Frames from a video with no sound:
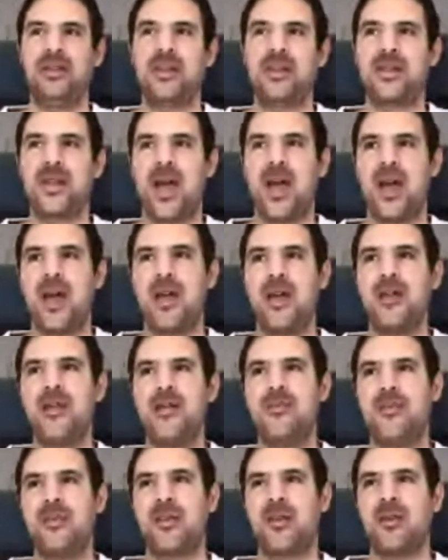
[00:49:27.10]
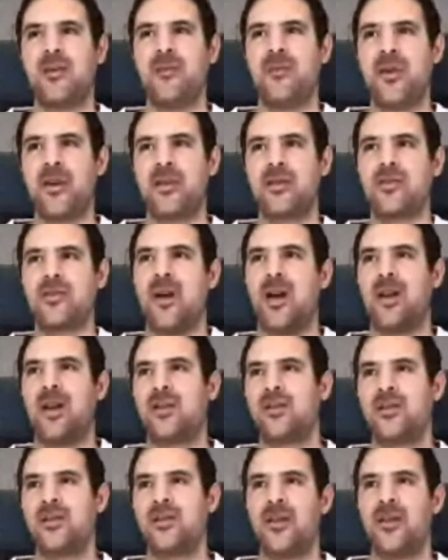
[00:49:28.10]
this time, compared to
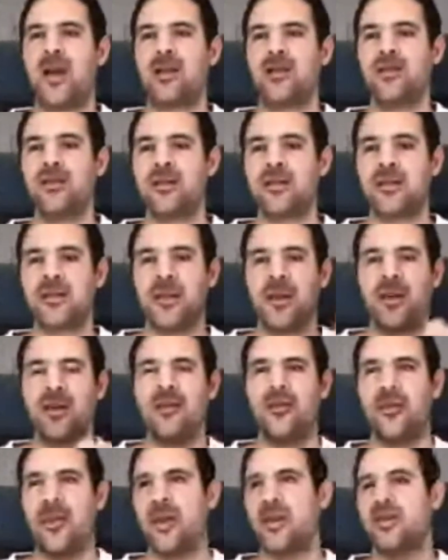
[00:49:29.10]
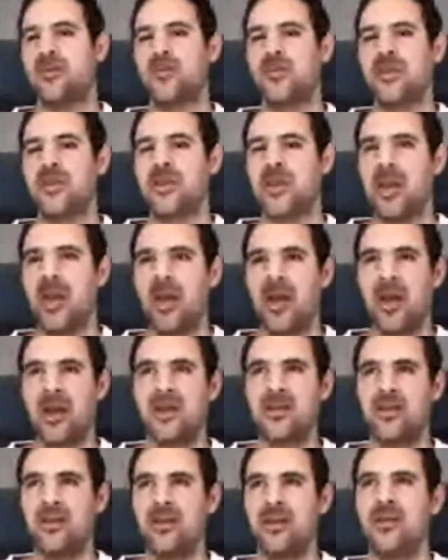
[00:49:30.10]
other hackers of like
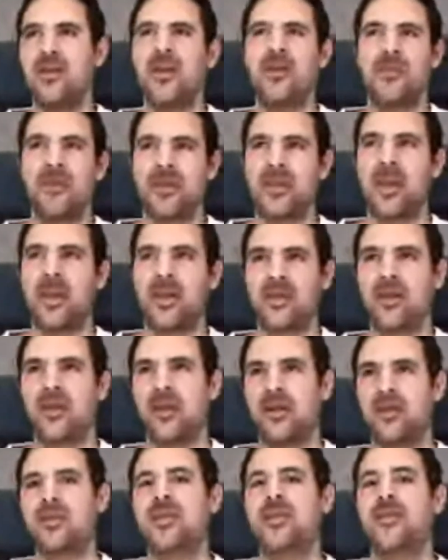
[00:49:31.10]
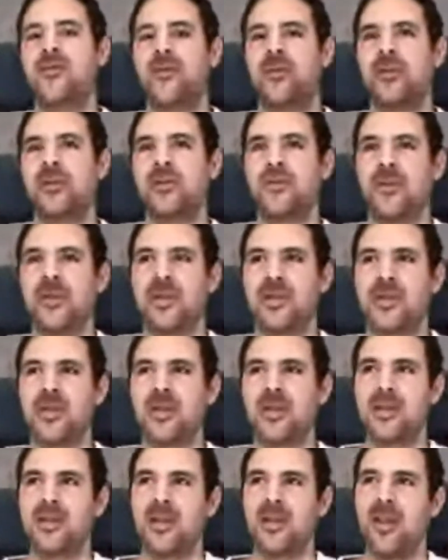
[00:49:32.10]
BZX, or not BZX, but D-Force, for
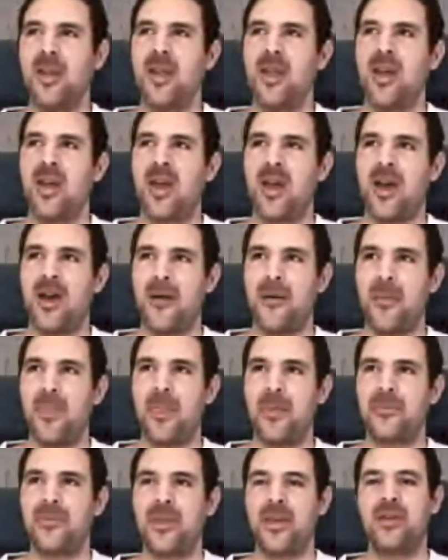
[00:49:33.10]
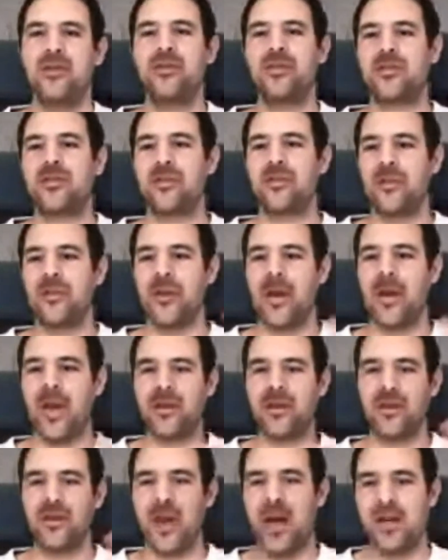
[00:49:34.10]
instance, they use Tornado
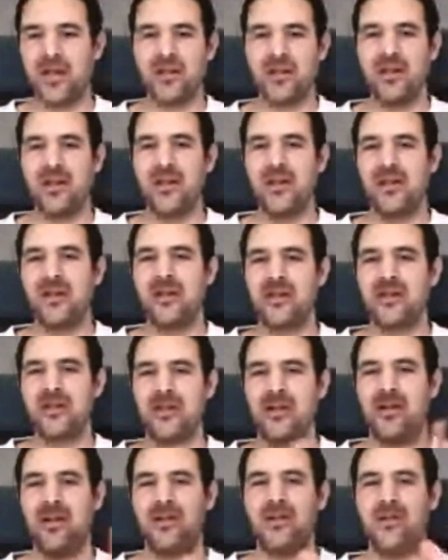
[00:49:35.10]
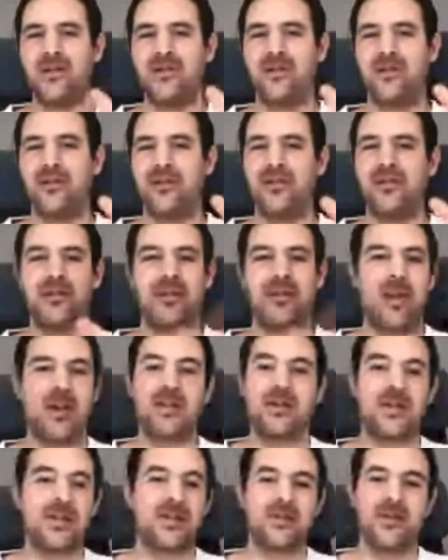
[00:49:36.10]
Cash. So you
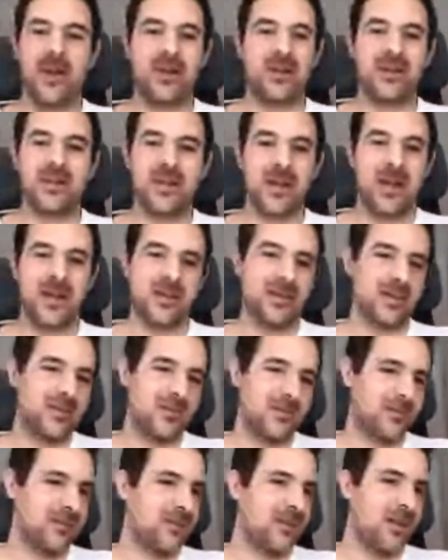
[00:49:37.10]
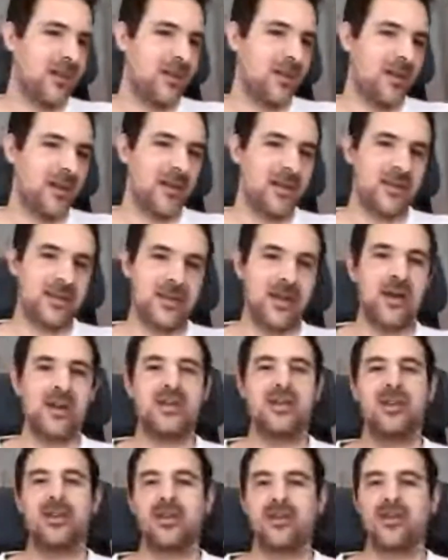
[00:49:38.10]
can just track these guys. They
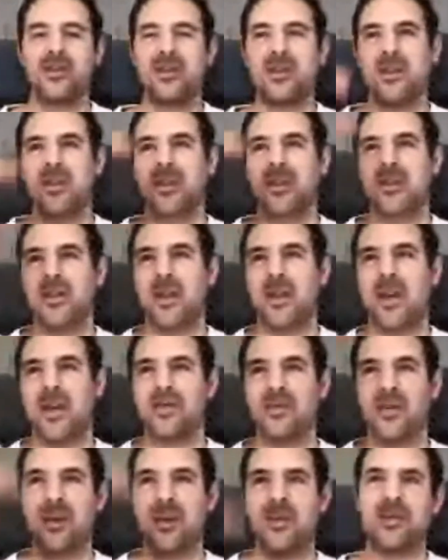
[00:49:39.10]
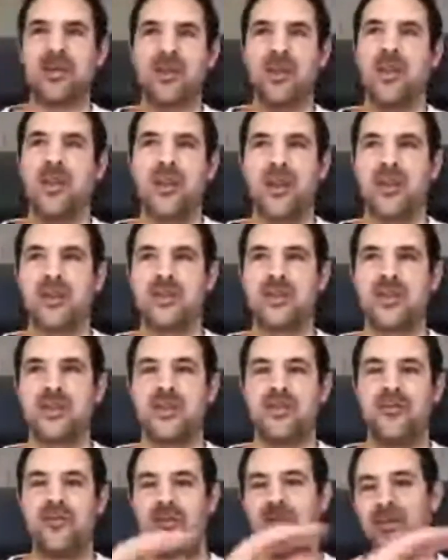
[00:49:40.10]
started, you see the address. It's
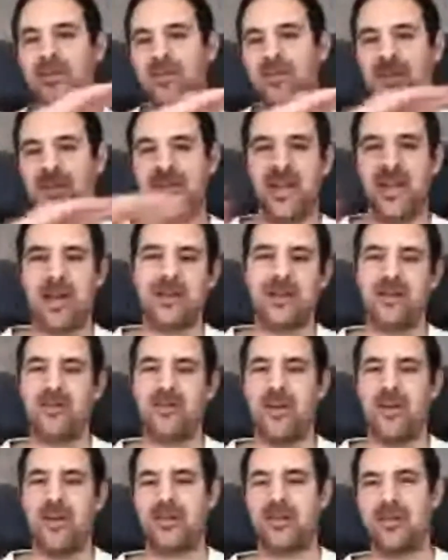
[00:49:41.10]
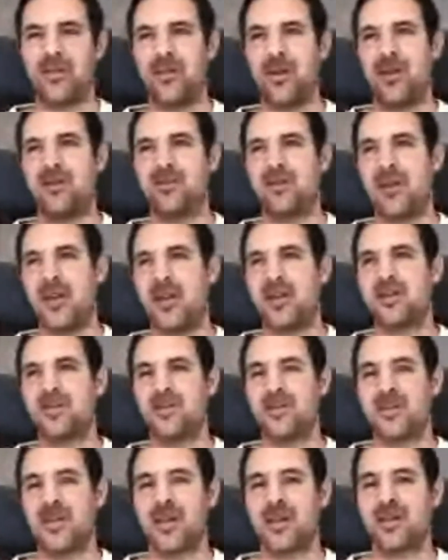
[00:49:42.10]
the first transaction was a Tornado Cash
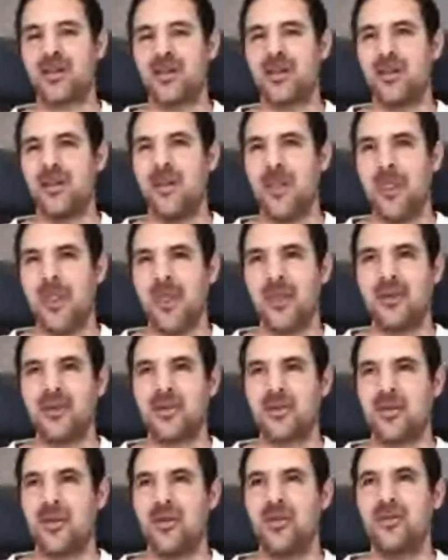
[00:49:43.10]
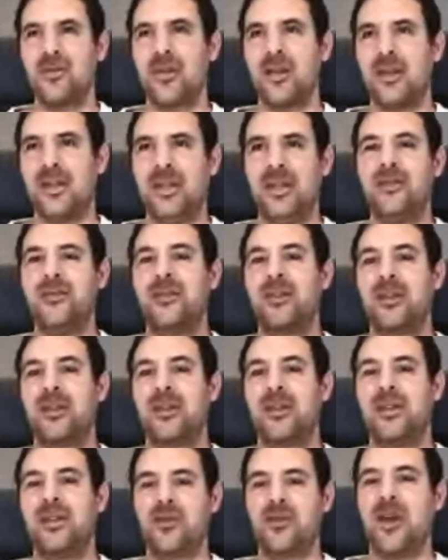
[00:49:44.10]
transaction. So you can even
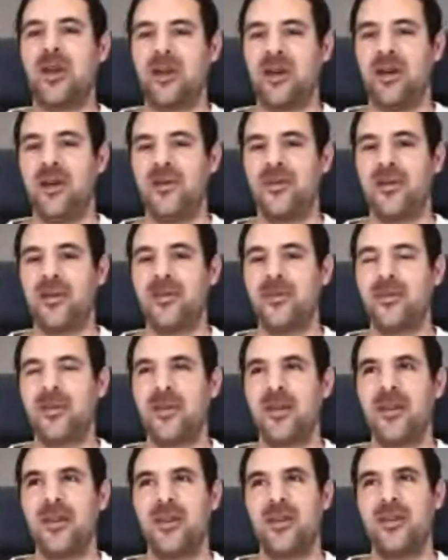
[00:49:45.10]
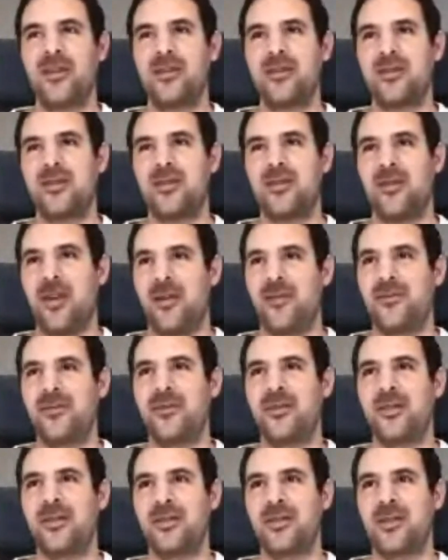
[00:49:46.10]
keep track of them. So yeah,
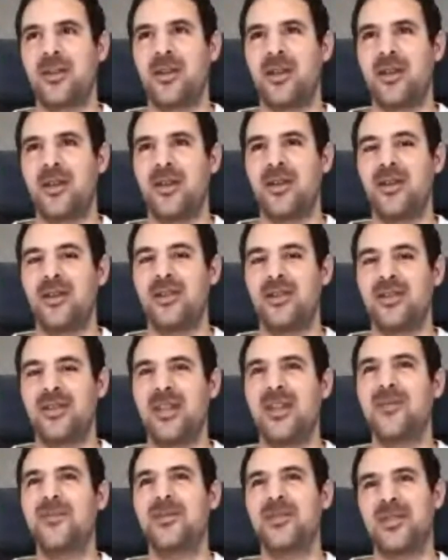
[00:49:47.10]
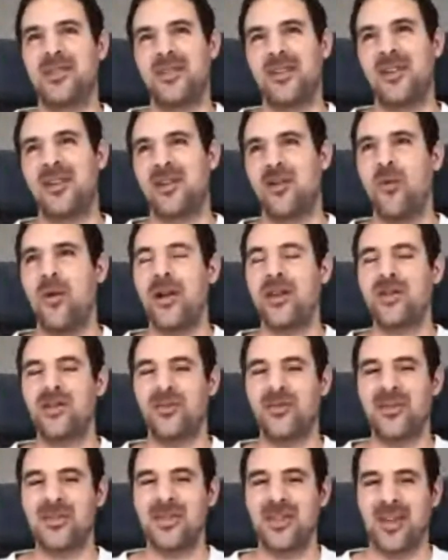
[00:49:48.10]
it seems quite
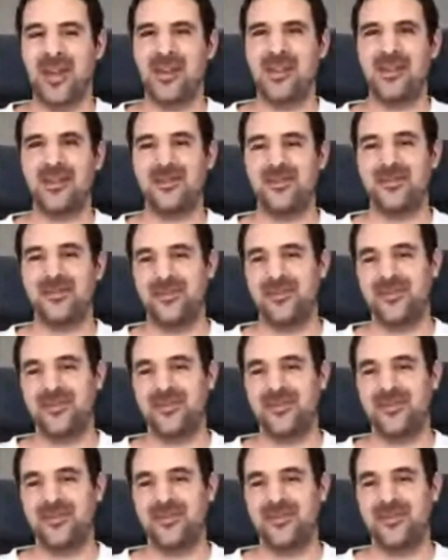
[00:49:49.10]
sophisticated